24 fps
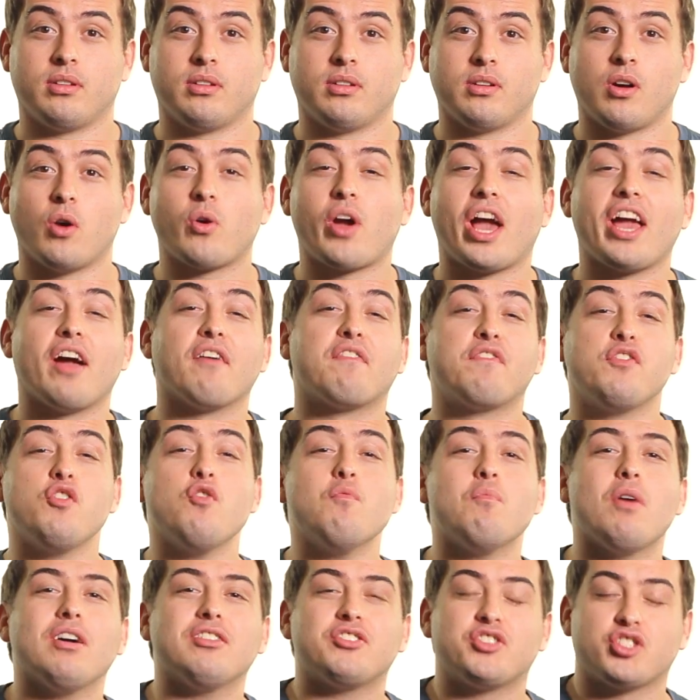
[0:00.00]
Okay, a few
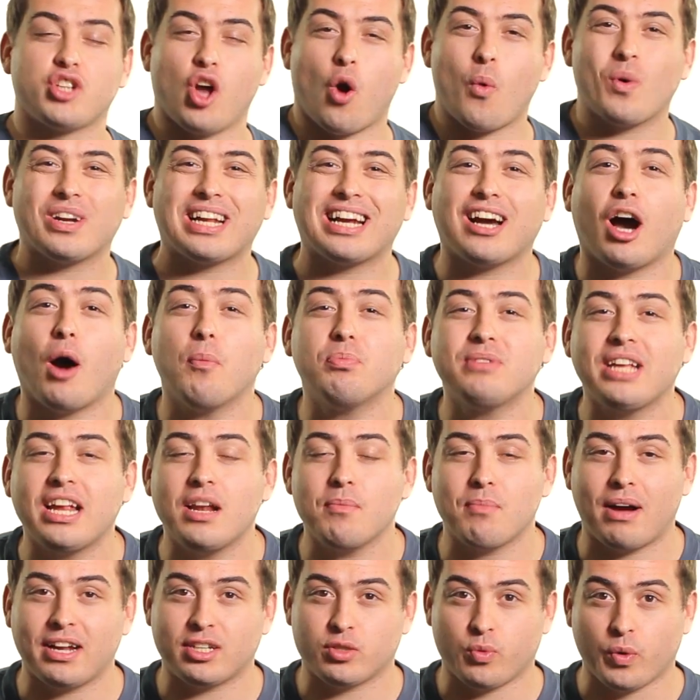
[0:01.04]
months ago when I updated
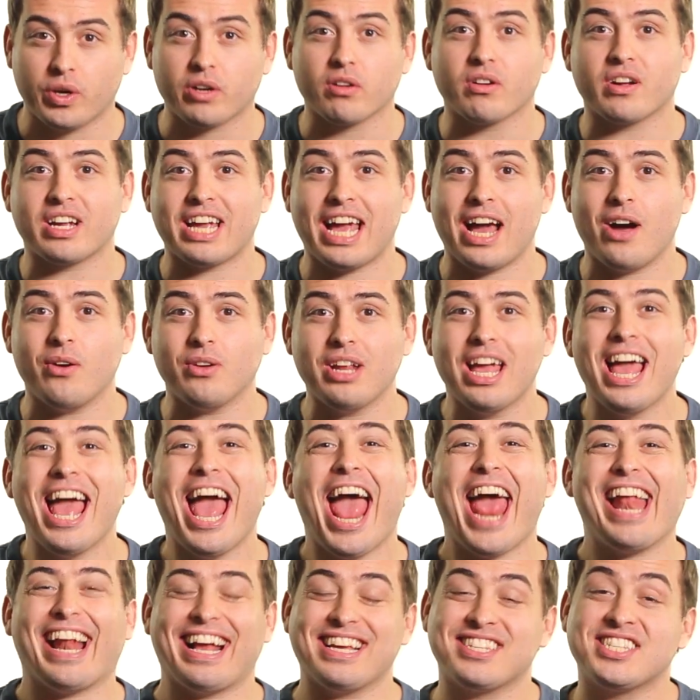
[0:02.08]
my Twitter account
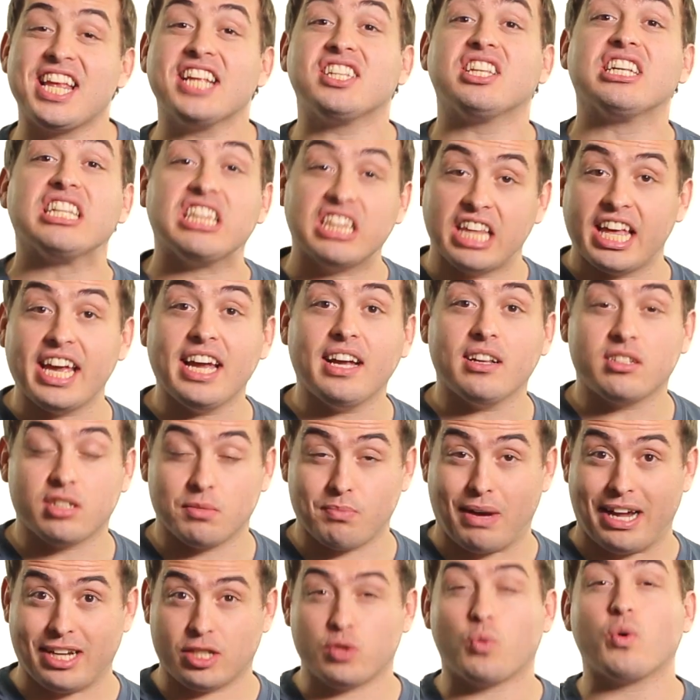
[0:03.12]
and I sent a link to
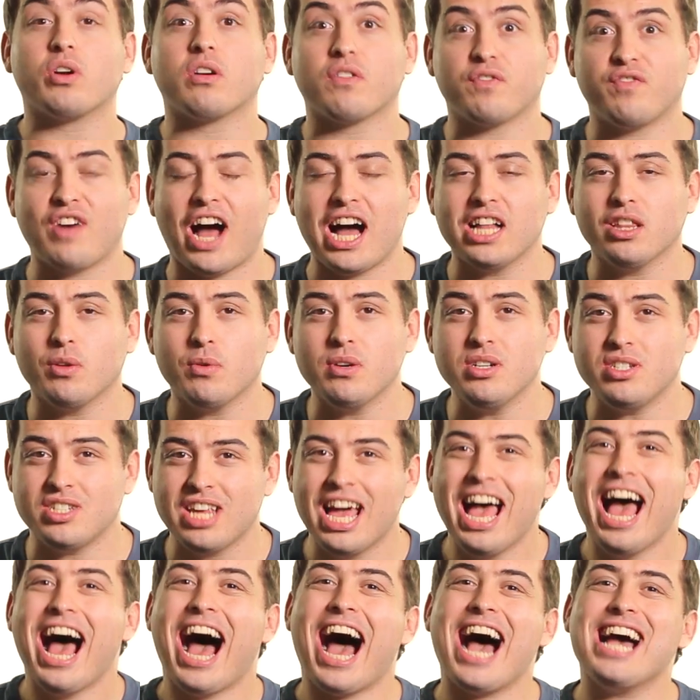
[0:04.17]
my Twitter followers,
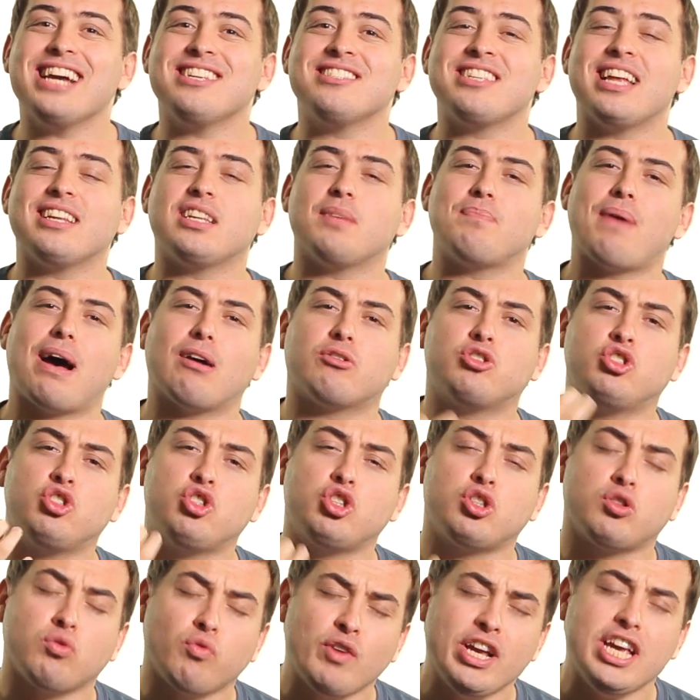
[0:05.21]
I sent about
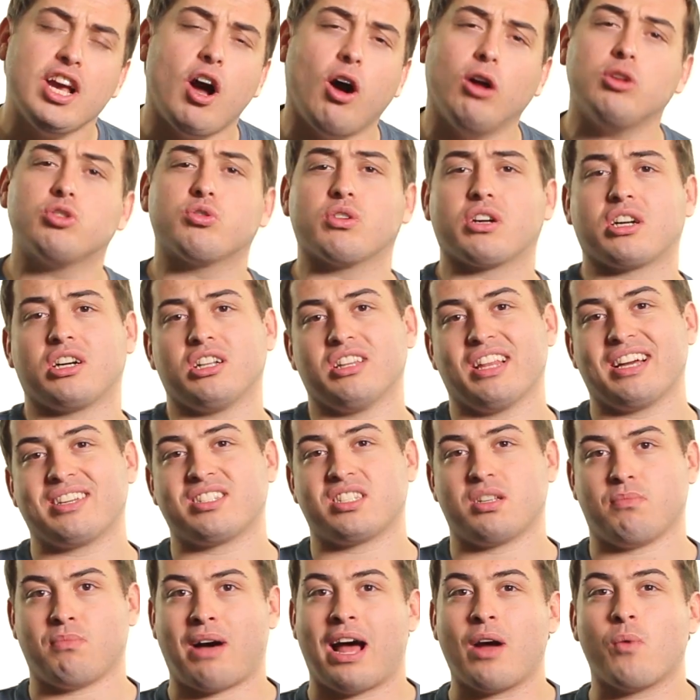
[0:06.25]
three hundred clicks
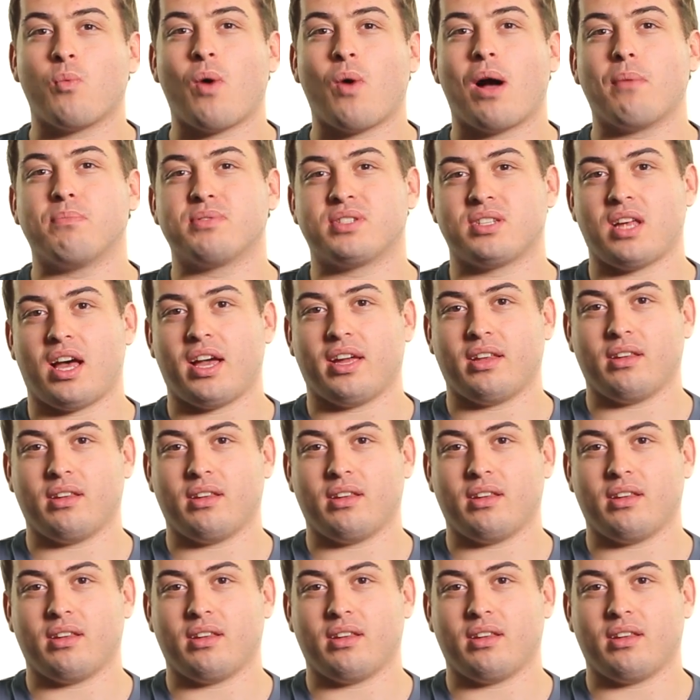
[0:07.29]
to my website.